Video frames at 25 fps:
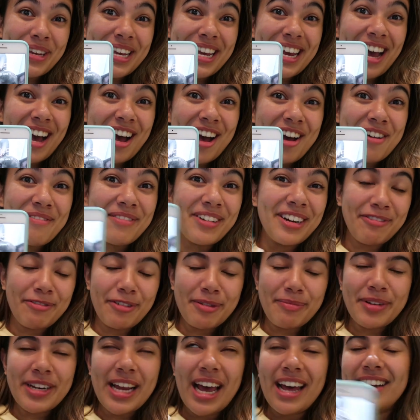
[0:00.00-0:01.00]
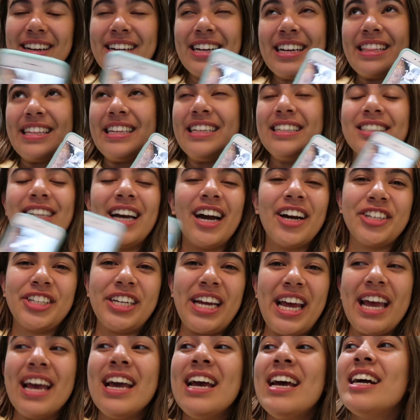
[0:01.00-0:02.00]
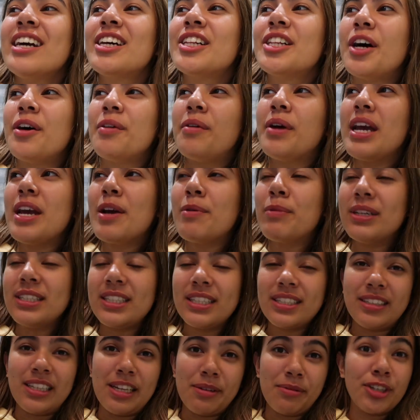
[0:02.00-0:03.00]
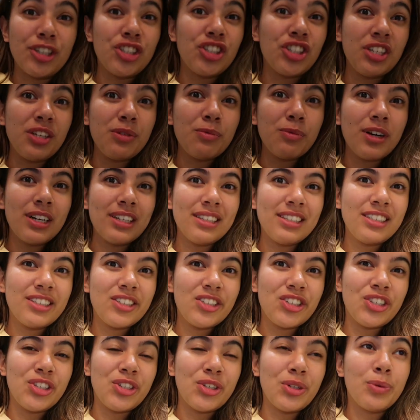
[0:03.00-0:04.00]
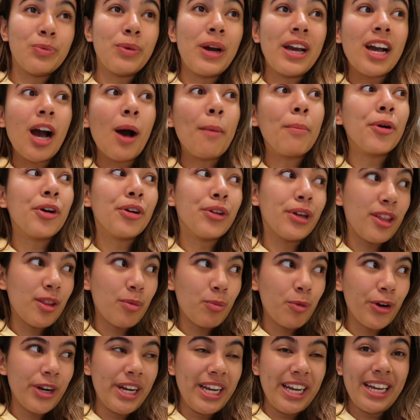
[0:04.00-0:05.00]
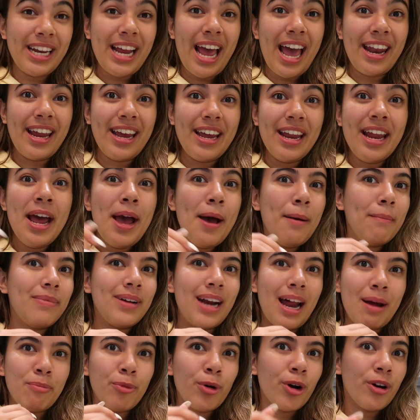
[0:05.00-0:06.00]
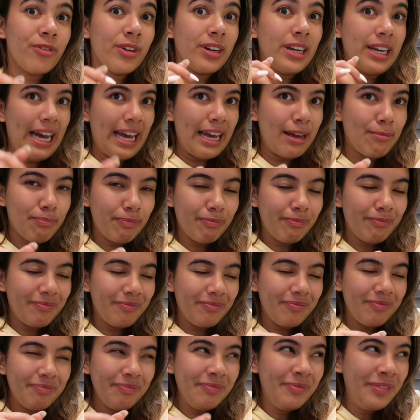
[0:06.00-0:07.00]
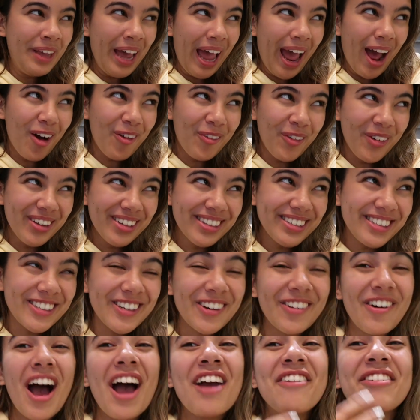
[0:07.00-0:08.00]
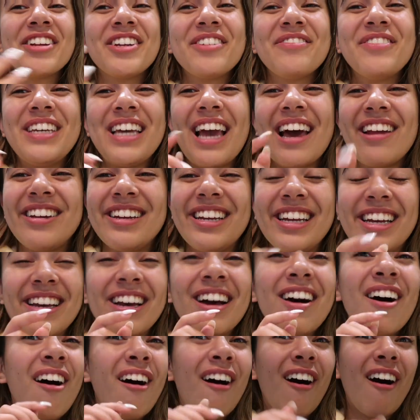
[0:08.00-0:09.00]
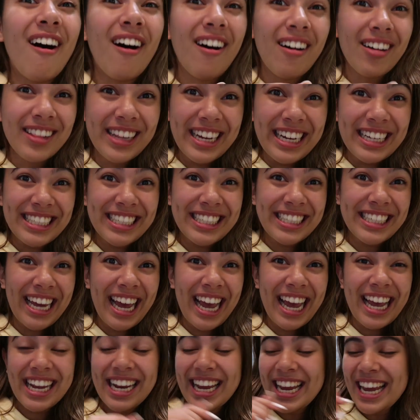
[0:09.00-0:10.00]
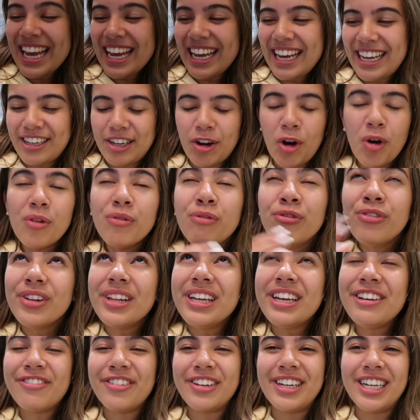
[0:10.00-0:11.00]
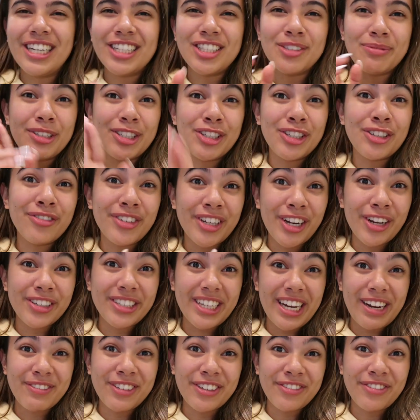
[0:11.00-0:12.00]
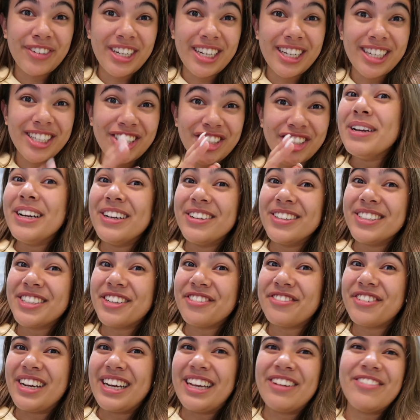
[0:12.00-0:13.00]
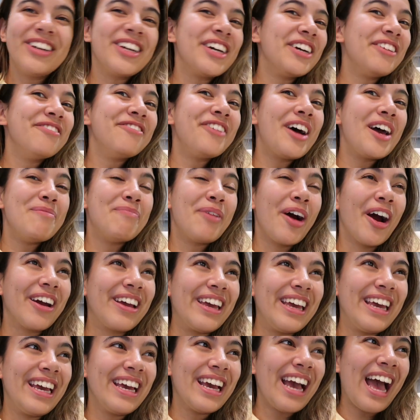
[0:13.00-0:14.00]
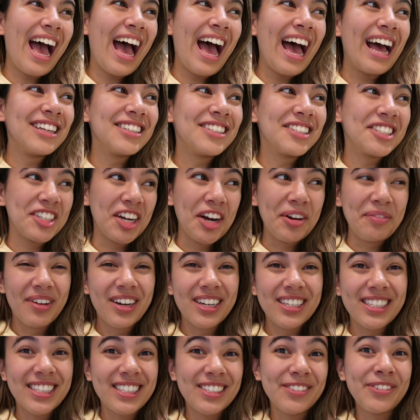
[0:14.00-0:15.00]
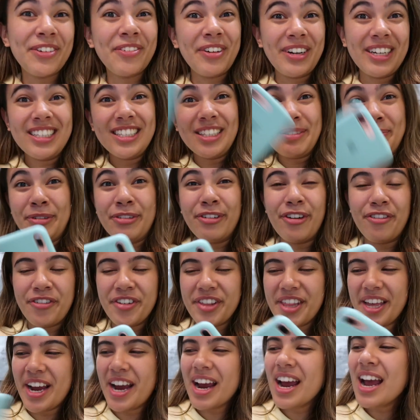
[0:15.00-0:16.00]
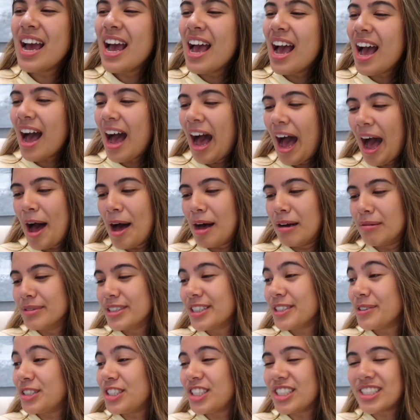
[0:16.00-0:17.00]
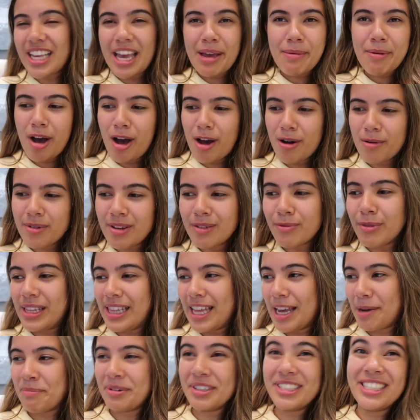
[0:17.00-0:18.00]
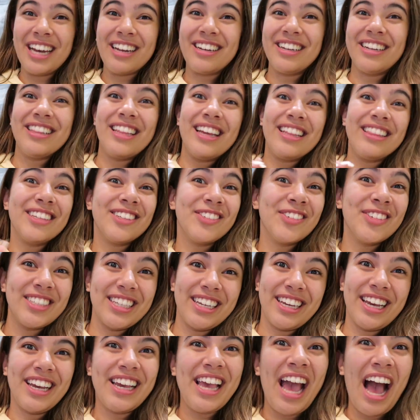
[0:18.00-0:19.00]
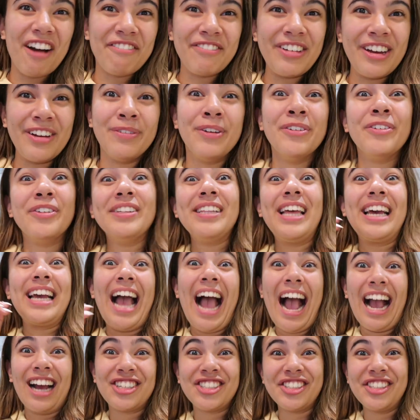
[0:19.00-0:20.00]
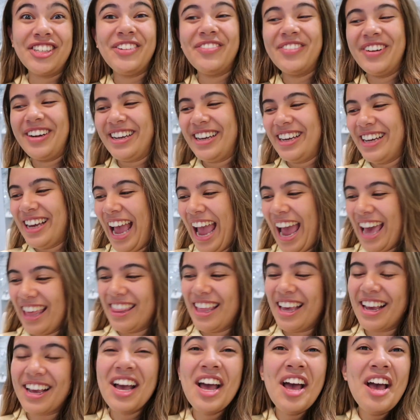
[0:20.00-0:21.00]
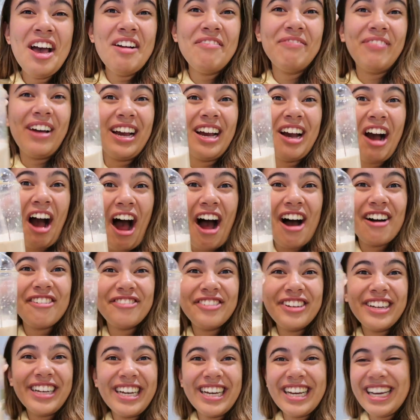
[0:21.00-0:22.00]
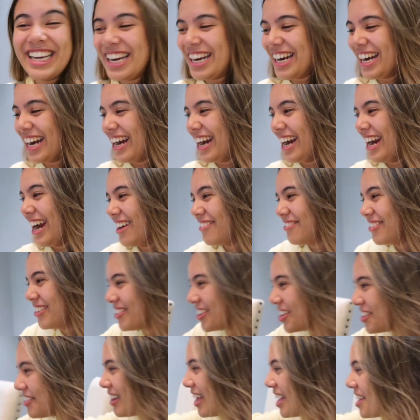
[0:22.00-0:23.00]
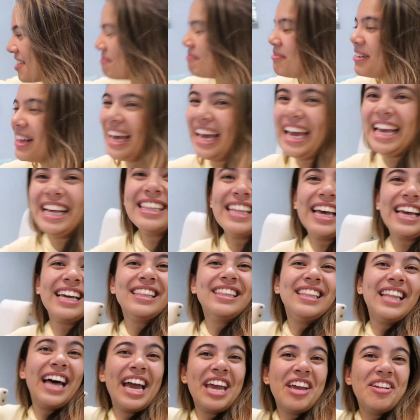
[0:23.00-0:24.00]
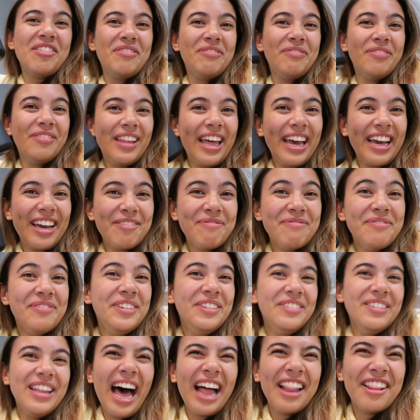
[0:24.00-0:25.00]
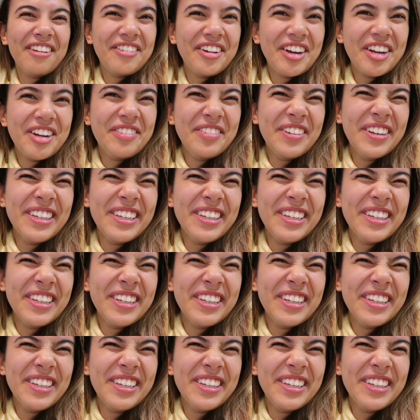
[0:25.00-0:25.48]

p m and we've been editing the entire day. Chloe went to sleep because she wants to wake up early in the morning and edit, but I'm more of a night owl, so I'm gonna be editing all late tonight and hopefully finish my two videos I have to finish. But it was so funny, we couldn't find parking at Starbucks because we wanted to move over there, um, so we just came home and we like pretended that this was like a cafe and we were like actually working. I had like my coffee here and we were like playing like light like elevator